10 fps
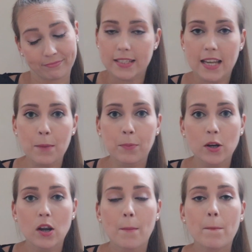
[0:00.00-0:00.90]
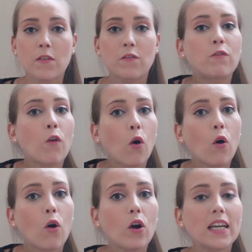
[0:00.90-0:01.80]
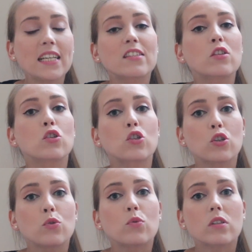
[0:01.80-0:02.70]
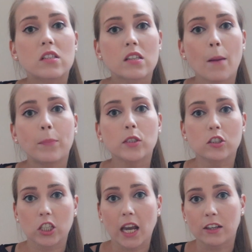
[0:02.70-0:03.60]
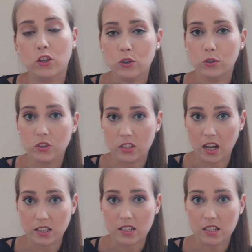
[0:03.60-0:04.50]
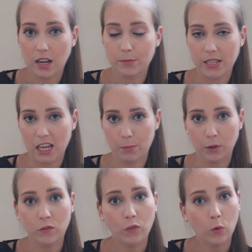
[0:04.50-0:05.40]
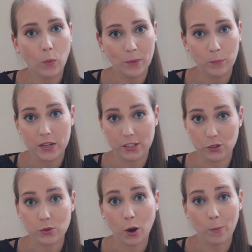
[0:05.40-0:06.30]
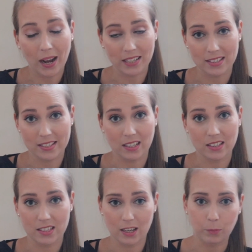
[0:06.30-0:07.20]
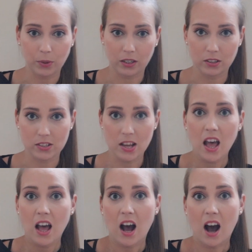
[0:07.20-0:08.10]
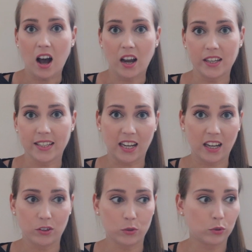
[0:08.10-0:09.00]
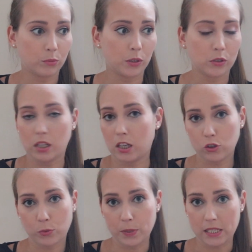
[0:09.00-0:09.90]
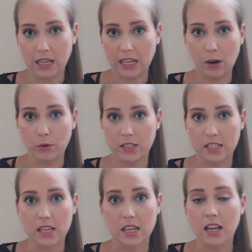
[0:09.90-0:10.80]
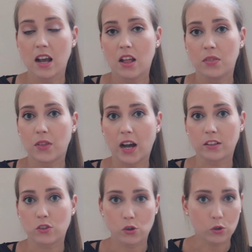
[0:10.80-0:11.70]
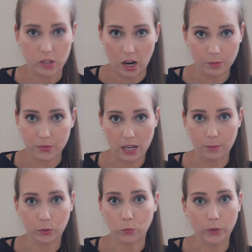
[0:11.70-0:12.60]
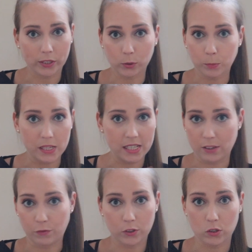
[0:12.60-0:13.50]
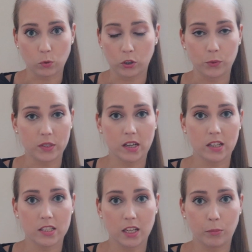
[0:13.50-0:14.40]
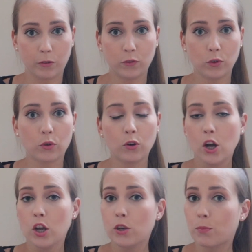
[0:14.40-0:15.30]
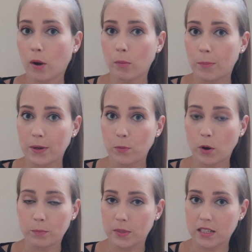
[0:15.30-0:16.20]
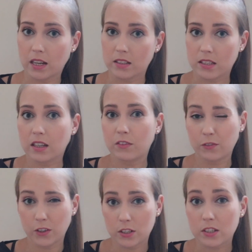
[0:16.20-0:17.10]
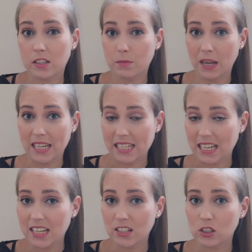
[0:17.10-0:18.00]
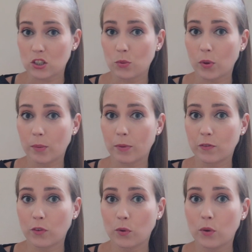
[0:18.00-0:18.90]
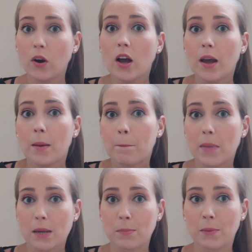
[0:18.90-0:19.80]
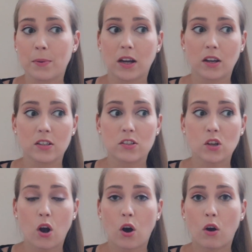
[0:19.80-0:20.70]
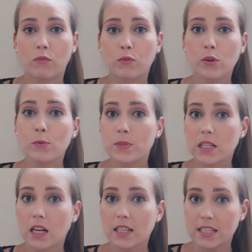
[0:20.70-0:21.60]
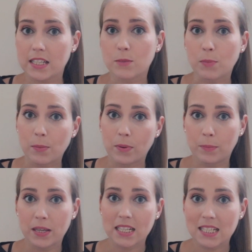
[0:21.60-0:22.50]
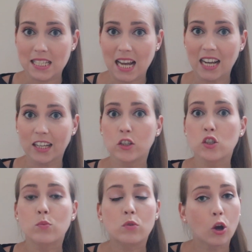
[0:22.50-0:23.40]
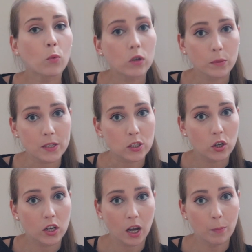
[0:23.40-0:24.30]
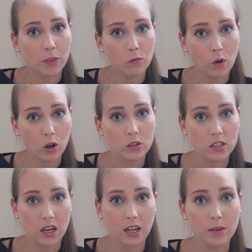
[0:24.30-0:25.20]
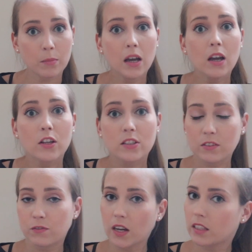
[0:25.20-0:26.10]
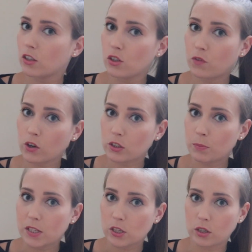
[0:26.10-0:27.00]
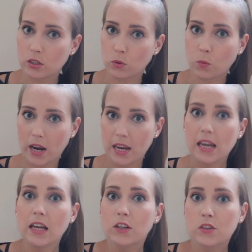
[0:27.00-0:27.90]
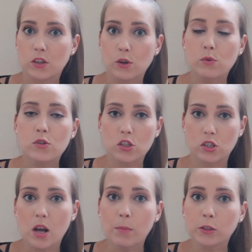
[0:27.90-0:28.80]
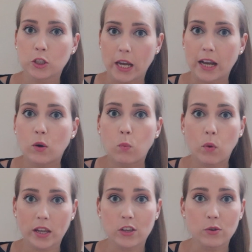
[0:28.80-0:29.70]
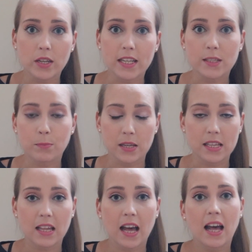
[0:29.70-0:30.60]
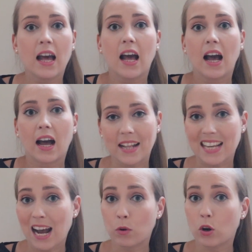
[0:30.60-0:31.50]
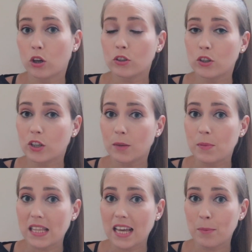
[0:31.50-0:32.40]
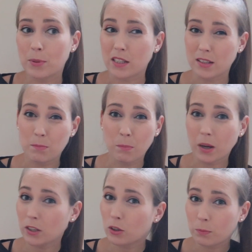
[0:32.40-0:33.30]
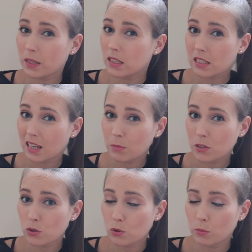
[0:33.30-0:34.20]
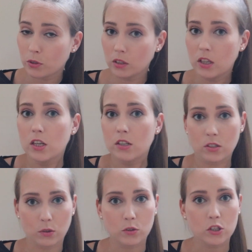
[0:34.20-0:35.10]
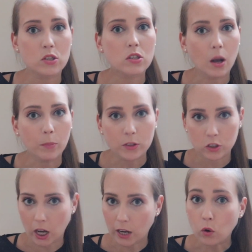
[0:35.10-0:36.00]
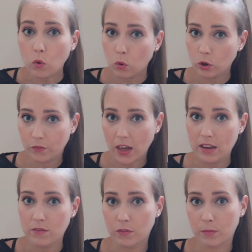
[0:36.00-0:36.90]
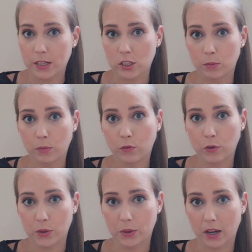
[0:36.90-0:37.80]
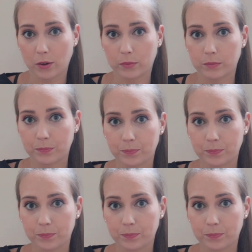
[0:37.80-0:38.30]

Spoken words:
Tip number 4 is to double check your dance timetable for when we do go back to dancing, because I can almost 100% guarantee that your timetable will be different to what you were dancing before. You probably won't be dancing at first as many days as you were before, maybe because of group sizes, people are being staggered. You don't want to be turning up at the wrong time to find that you've got to be turned away. So just double check when you need to be there and how long you're going to be there, because it might not be the same as normal. So just double check all of that information before you go.